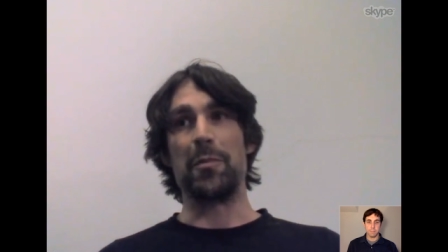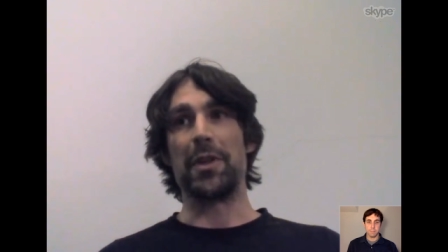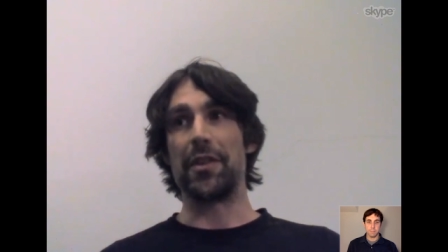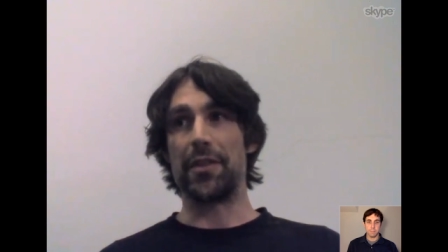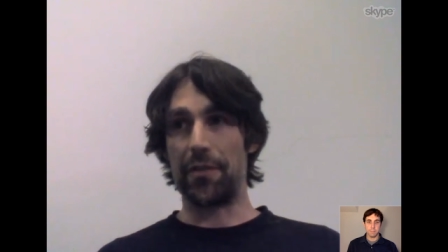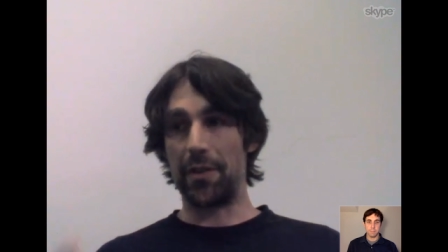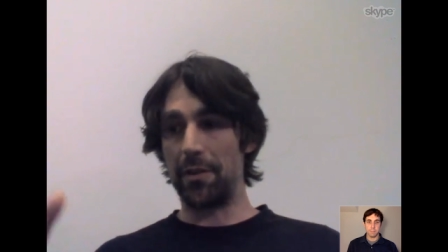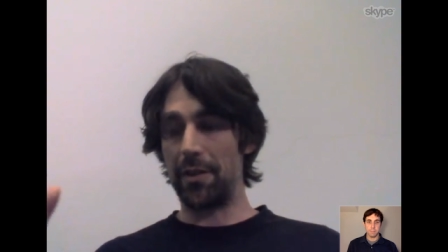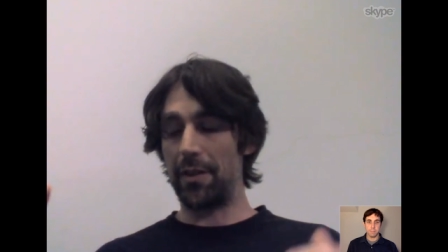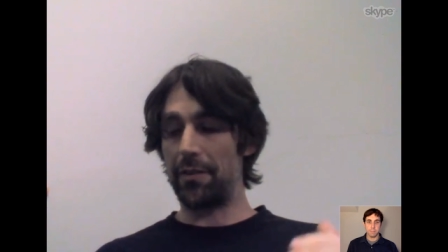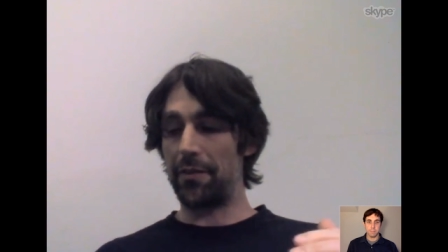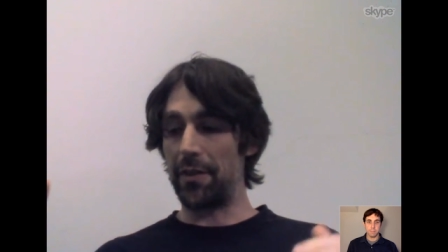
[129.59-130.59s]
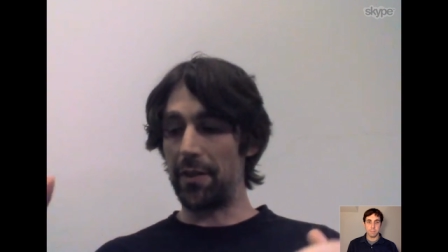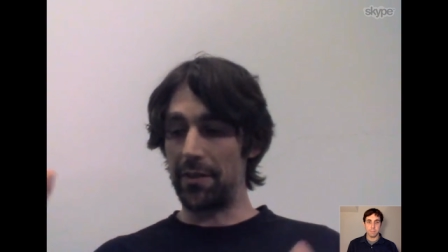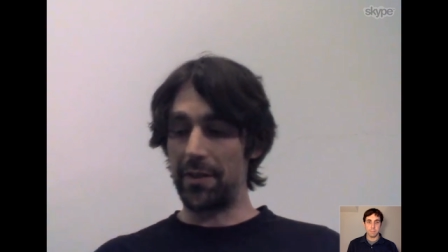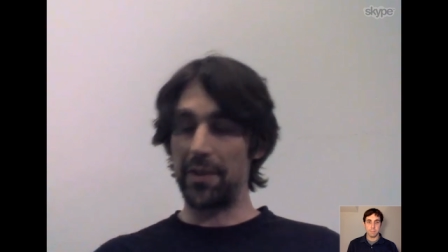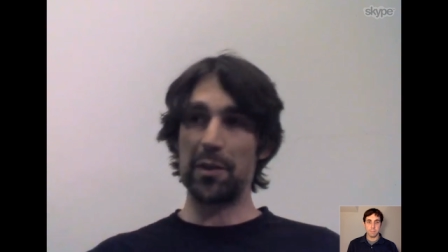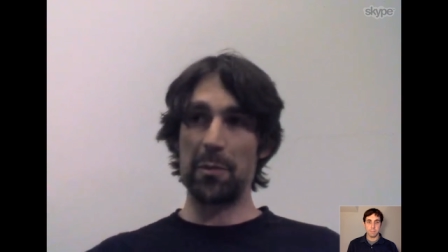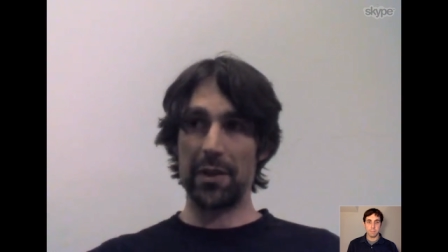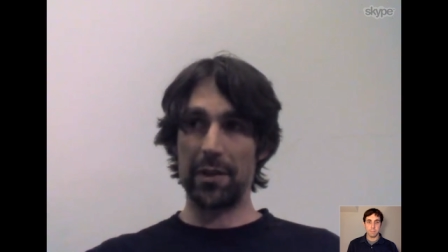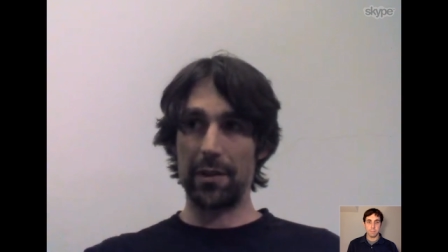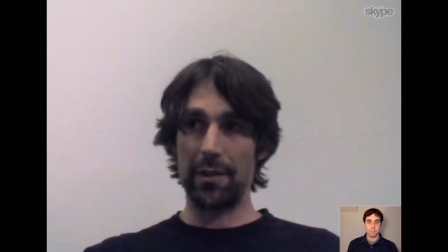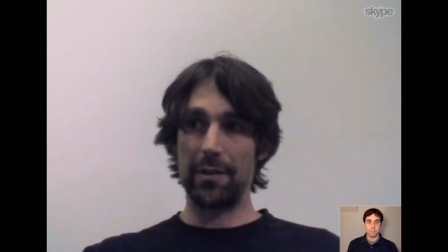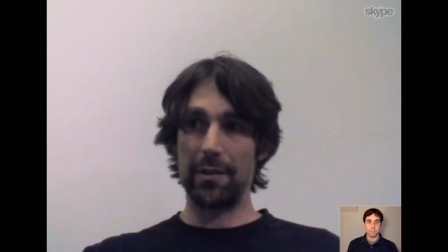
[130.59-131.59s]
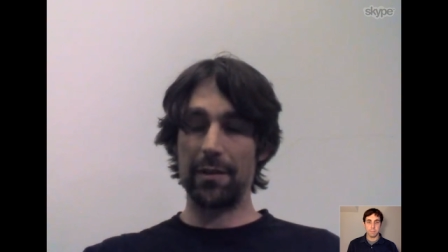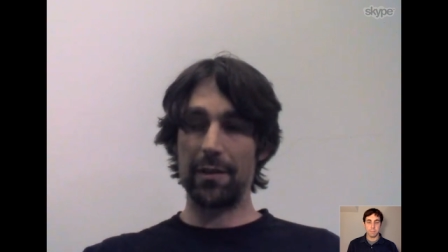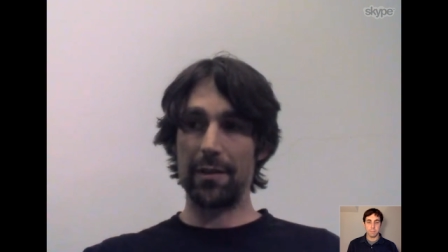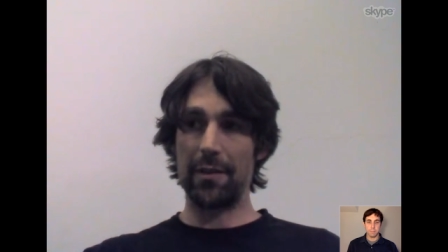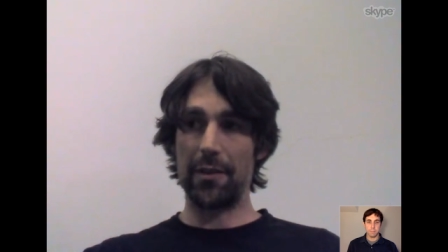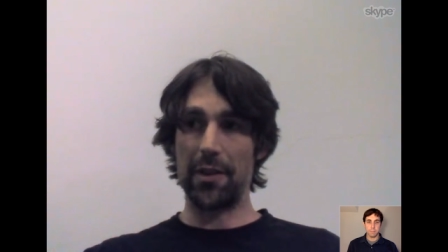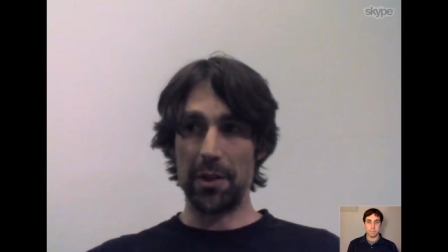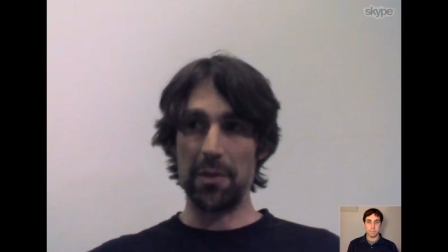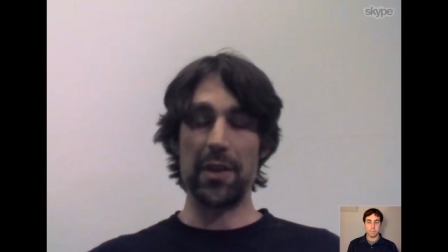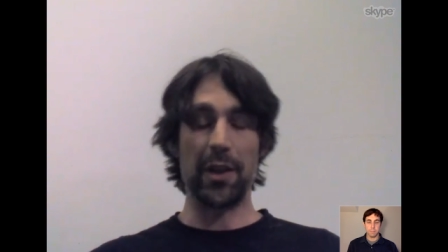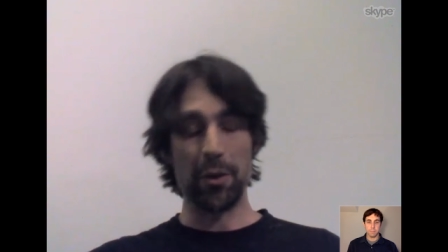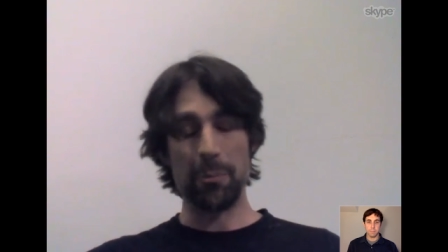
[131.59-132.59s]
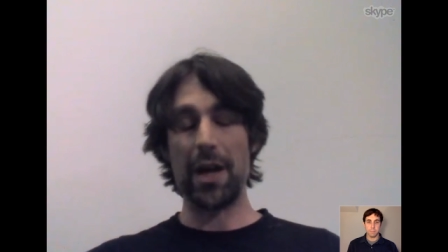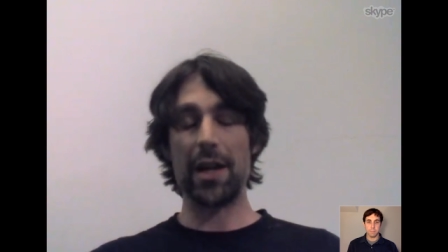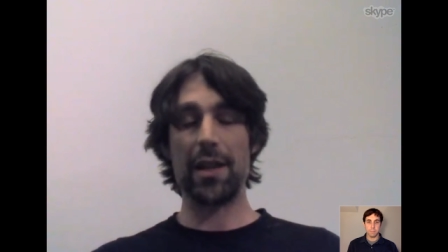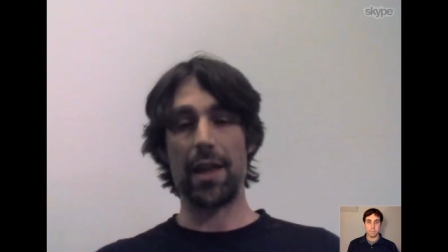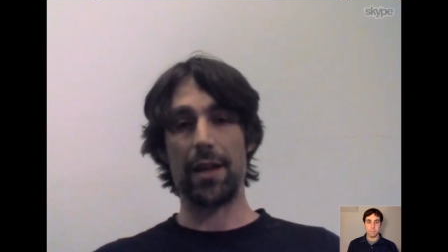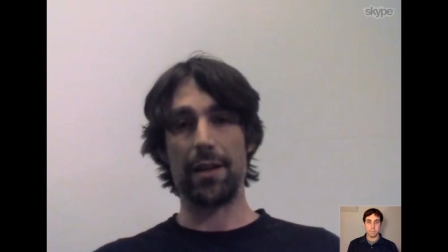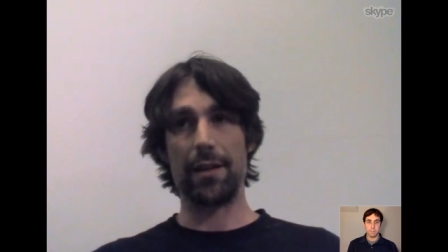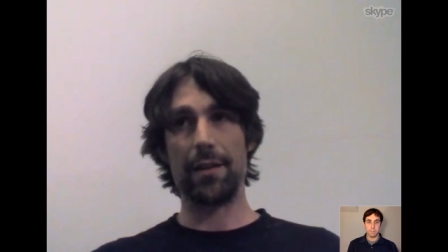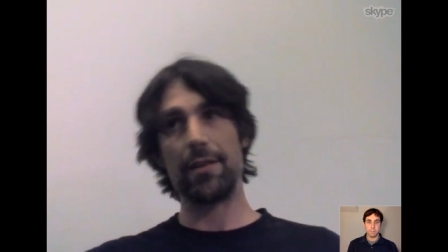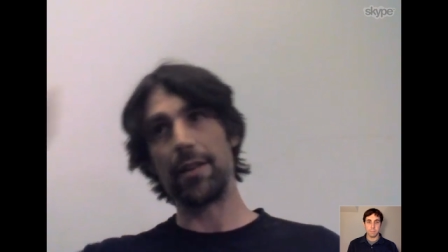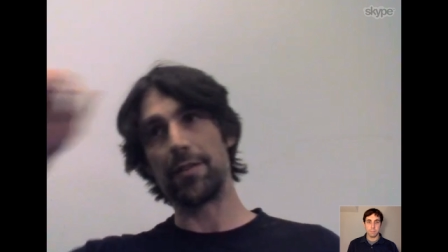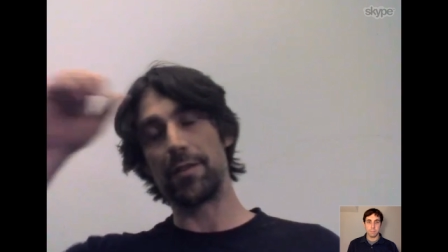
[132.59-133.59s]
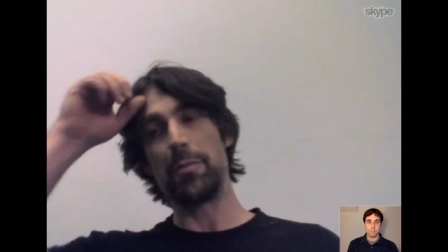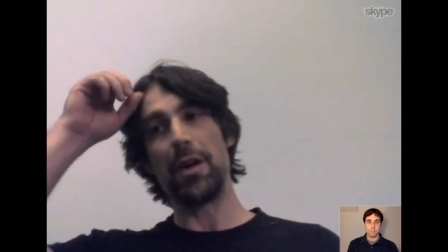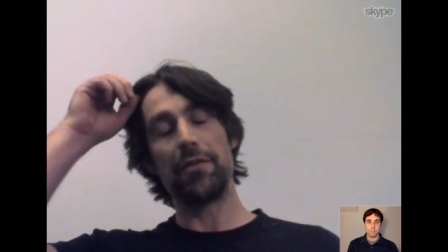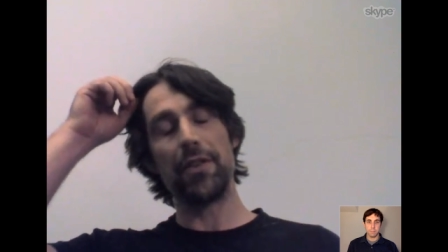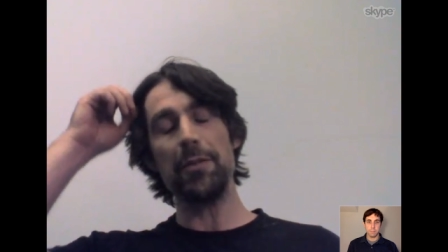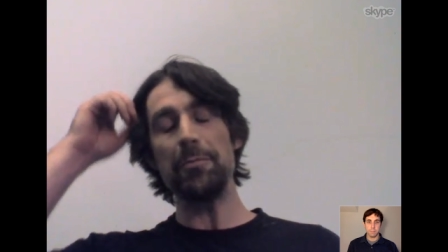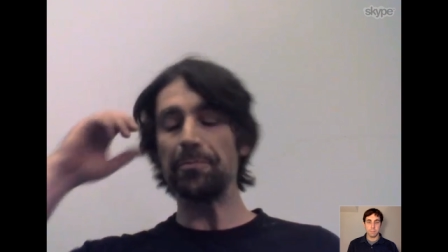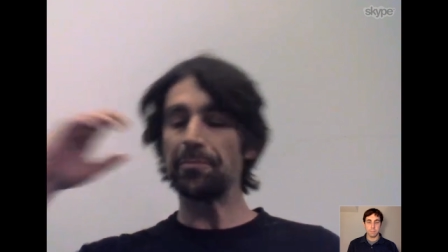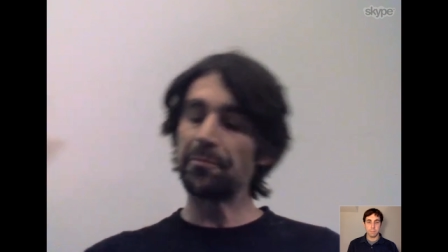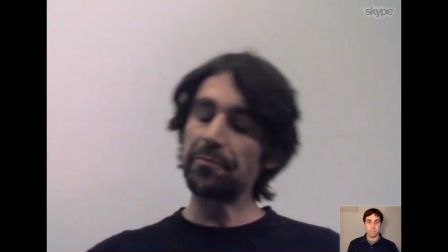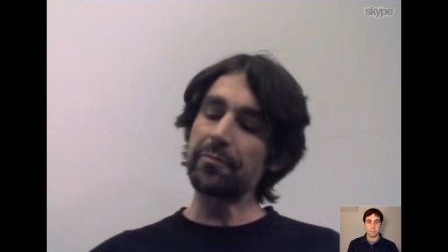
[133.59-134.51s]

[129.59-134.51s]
Because if you see someone that you think you're better than that's above you,